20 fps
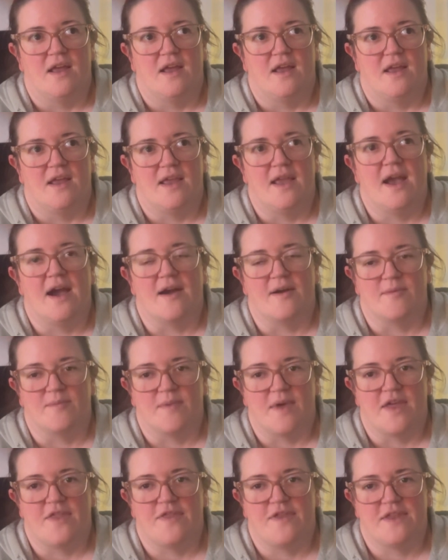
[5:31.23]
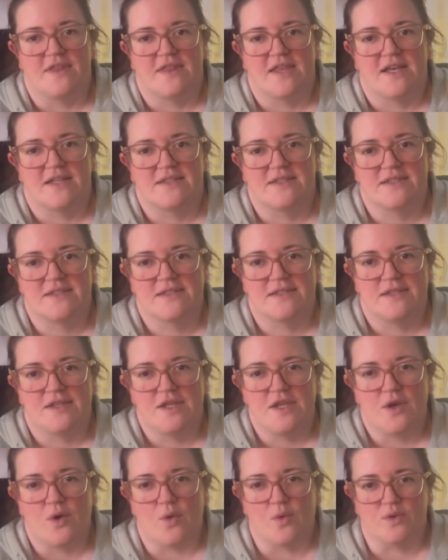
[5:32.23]
Yeah, I think that's
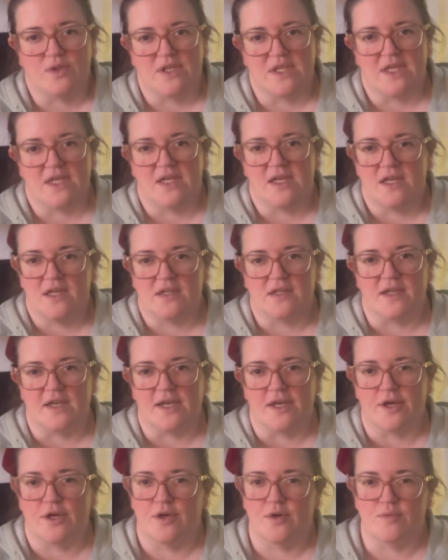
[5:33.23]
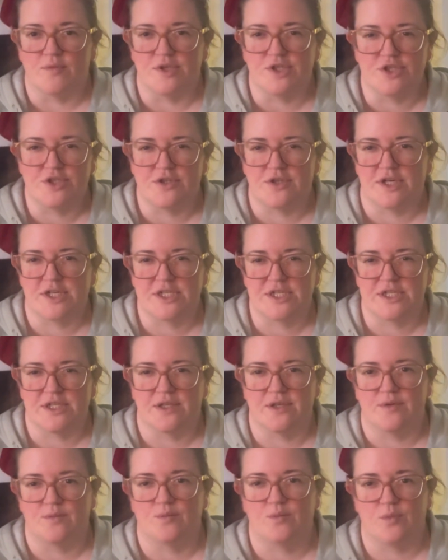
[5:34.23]
the only like
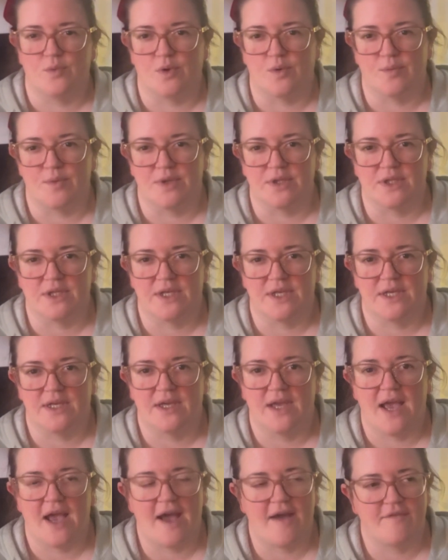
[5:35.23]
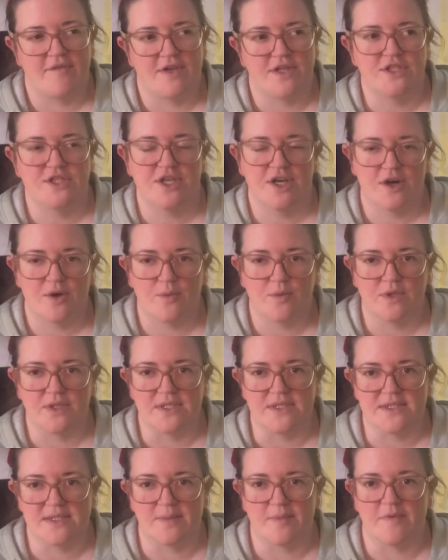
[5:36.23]
restriction we're really having. Jarrett will
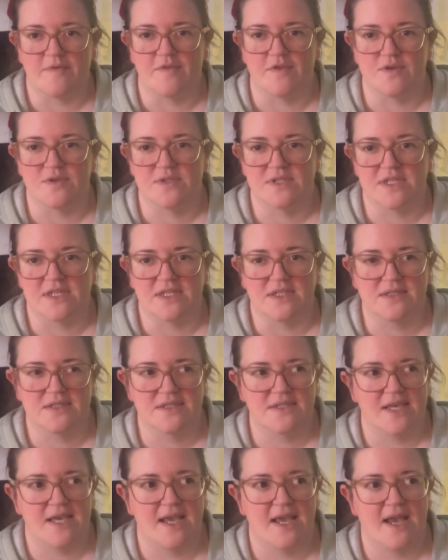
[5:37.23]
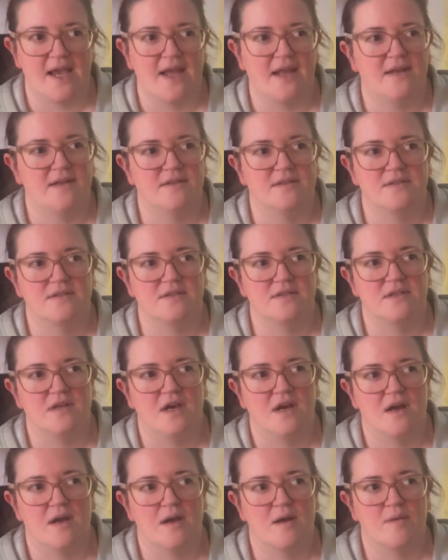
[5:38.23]
eat some of those things, and
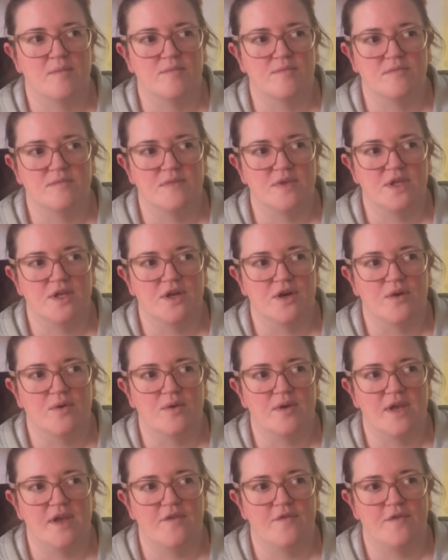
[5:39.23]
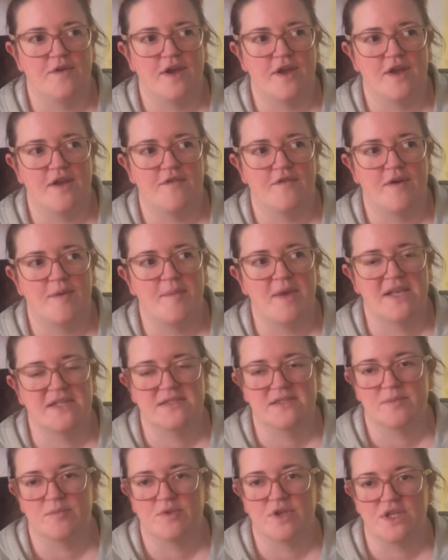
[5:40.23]
you know, if I make
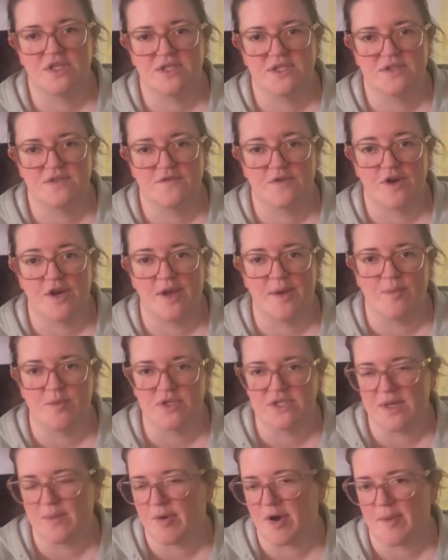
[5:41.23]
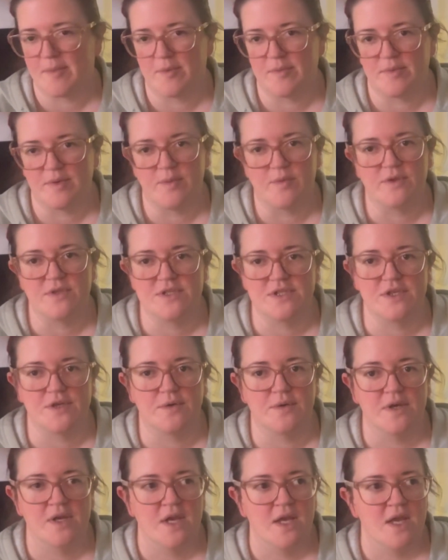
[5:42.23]
some lunches for him, which I probably will
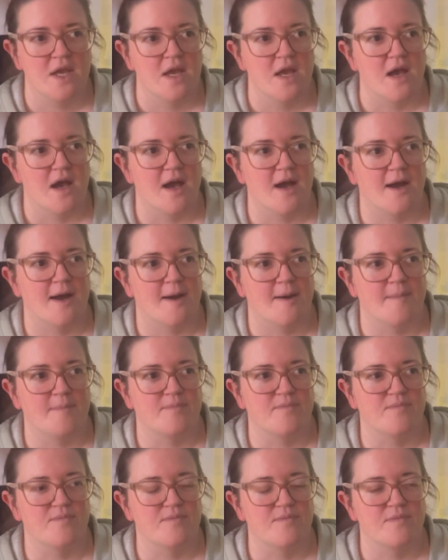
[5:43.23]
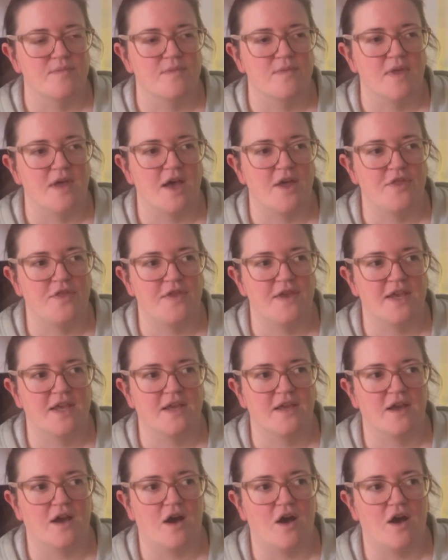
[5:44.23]
do, I think